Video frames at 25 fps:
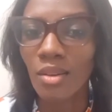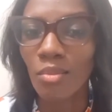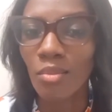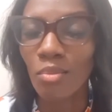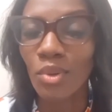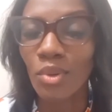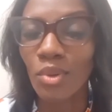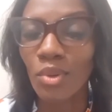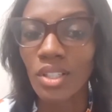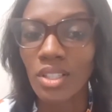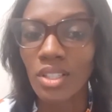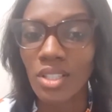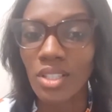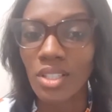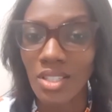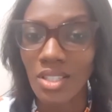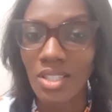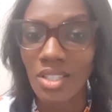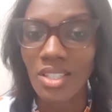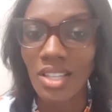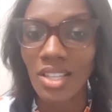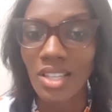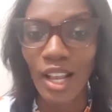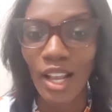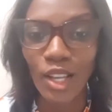persons
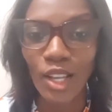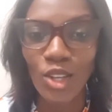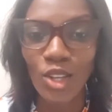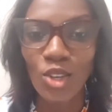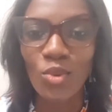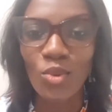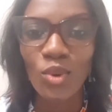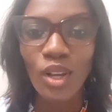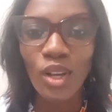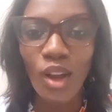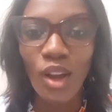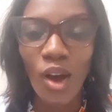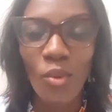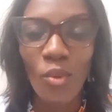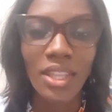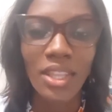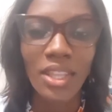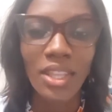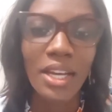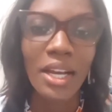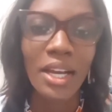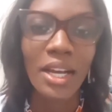telling you a lot when they